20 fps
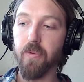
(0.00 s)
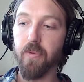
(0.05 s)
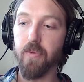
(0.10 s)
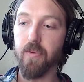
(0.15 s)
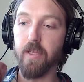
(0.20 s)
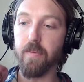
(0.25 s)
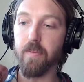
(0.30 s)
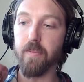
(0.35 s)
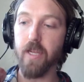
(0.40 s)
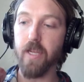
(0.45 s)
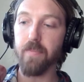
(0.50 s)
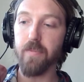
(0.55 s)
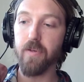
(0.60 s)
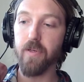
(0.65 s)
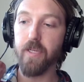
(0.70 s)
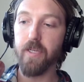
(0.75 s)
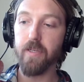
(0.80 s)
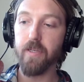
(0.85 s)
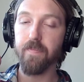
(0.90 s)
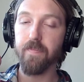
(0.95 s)
and the bottom
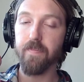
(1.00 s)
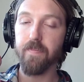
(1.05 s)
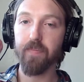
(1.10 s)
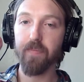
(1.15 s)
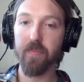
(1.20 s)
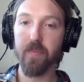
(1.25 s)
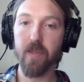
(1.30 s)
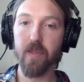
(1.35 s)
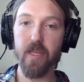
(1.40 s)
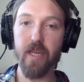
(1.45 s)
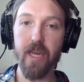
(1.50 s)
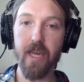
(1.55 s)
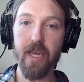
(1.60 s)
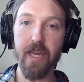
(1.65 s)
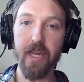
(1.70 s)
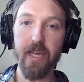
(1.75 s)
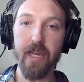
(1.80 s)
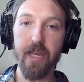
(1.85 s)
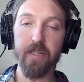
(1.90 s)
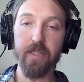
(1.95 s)
3.
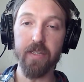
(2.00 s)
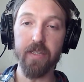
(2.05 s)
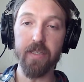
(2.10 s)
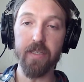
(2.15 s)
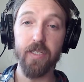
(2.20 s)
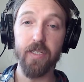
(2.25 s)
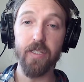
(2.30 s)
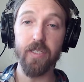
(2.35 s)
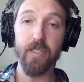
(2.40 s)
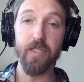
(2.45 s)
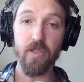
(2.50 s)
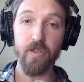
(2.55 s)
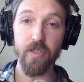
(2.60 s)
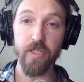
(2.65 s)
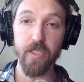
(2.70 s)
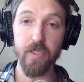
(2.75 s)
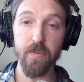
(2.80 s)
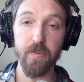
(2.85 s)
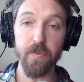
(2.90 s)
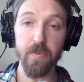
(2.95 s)
And this, you'll
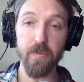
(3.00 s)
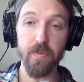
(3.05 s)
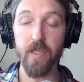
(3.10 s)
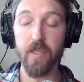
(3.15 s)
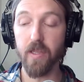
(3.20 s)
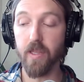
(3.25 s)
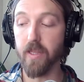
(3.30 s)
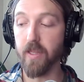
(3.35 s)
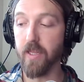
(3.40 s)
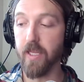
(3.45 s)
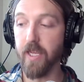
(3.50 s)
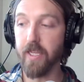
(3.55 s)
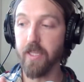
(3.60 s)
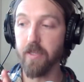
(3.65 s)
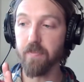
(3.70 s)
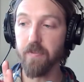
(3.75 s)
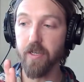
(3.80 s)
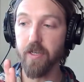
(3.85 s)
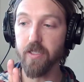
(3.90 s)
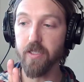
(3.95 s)
need to lightly
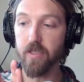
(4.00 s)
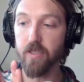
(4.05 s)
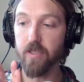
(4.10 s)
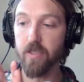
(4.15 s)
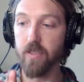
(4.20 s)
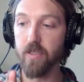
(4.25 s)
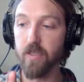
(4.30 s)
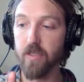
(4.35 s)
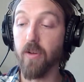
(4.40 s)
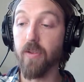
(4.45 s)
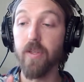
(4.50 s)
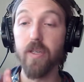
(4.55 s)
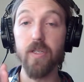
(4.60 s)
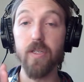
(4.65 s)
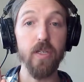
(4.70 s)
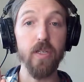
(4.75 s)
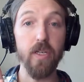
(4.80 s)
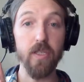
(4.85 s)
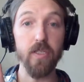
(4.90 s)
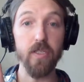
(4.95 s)
press. Oh, this
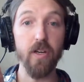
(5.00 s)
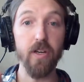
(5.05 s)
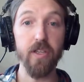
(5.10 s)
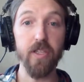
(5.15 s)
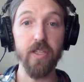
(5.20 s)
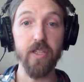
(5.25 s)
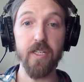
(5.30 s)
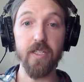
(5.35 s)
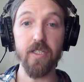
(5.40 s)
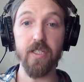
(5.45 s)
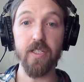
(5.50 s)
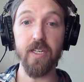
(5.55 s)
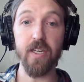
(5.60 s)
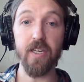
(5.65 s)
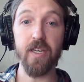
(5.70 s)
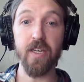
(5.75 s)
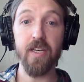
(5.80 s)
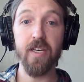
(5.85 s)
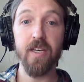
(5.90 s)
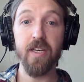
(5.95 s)
has the
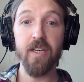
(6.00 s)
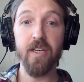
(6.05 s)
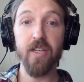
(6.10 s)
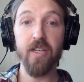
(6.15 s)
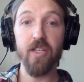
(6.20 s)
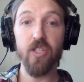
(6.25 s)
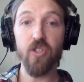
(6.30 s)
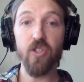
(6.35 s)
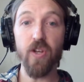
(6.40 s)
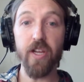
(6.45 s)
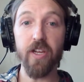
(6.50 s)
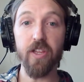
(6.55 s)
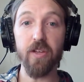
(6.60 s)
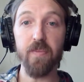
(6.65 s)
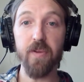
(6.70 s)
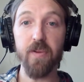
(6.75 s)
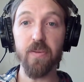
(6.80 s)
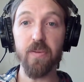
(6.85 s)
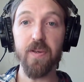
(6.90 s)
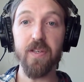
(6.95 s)
triangular
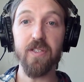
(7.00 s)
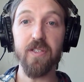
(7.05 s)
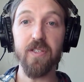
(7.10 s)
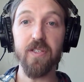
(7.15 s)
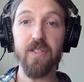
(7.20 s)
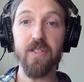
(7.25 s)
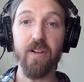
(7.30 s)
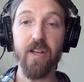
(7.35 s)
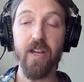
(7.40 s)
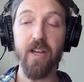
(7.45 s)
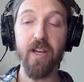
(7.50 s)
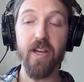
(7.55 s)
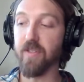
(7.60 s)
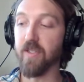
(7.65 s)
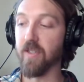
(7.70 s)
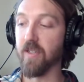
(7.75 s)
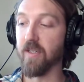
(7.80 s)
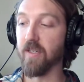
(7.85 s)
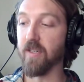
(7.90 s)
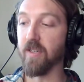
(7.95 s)
mouthpiece, so I don't have
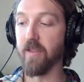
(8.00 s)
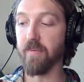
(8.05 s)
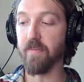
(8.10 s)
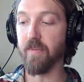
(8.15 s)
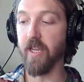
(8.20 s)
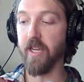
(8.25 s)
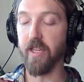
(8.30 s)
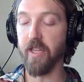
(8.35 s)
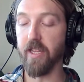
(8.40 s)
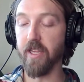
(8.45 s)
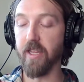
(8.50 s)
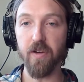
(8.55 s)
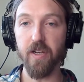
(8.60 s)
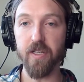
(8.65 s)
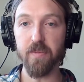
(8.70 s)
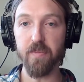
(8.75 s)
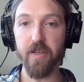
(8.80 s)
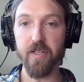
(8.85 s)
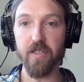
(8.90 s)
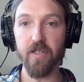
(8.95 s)
to lightly
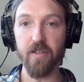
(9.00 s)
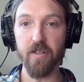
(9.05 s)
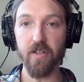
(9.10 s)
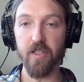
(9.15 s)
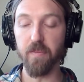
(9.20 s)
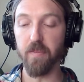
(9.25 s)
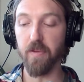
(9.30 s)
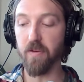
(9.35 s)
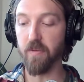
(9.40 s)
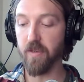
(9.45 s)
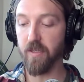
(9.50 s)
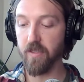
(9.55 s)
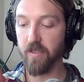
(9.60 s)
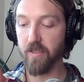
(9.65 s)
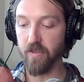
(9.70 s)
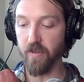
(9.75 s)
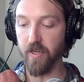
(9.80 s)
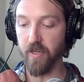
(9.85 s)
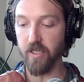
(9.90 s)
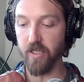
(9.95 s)
press my tongue on the middle one,
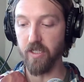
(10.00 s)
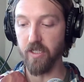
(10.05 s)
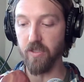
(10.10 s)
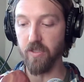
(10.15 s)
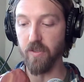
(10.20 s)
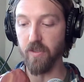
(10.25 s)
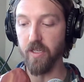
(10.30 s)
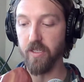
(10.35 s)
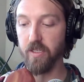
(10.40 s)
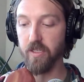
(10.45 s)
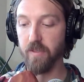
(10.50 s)
so I can just do this.